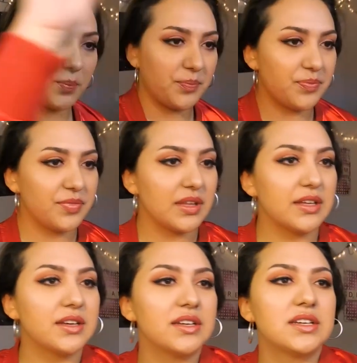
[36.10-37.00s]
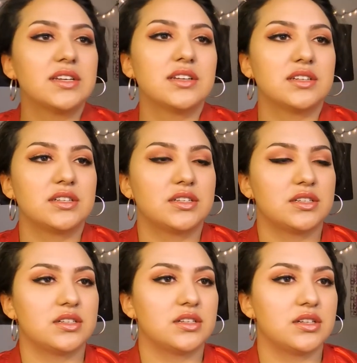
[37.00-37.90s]

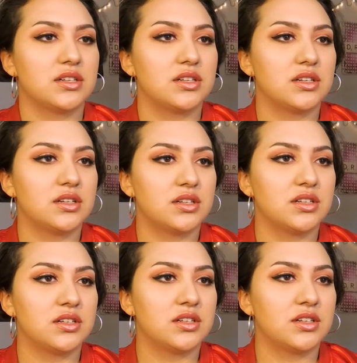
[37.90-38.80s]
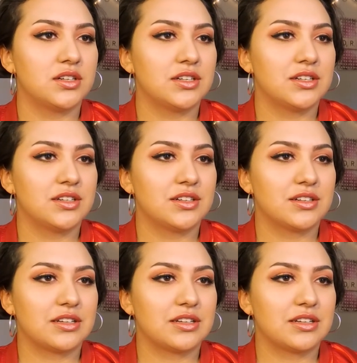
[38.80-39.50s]
(no one is talking)